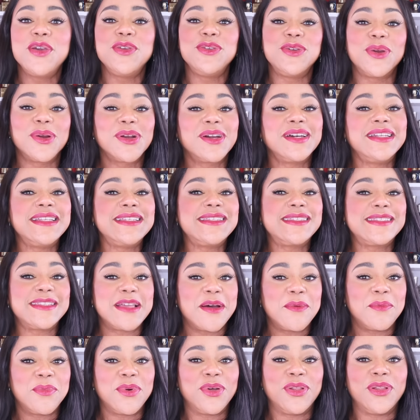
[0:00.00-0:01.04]
you're going to
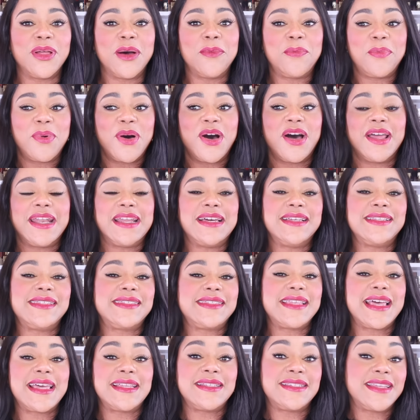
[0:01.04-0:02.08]
stumble upon a
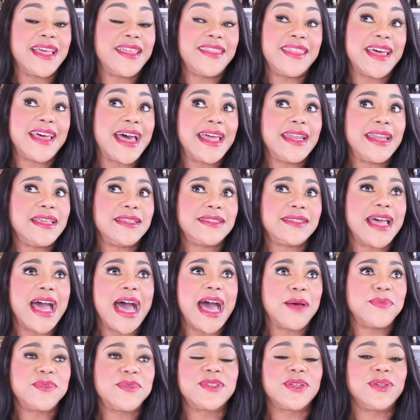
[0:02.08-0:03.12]
scent that is
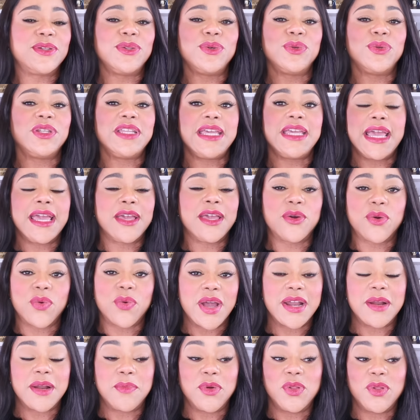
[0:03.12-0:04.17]
absolutely
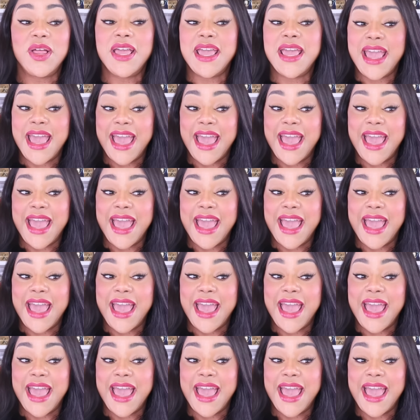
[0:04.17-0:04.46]
incredible.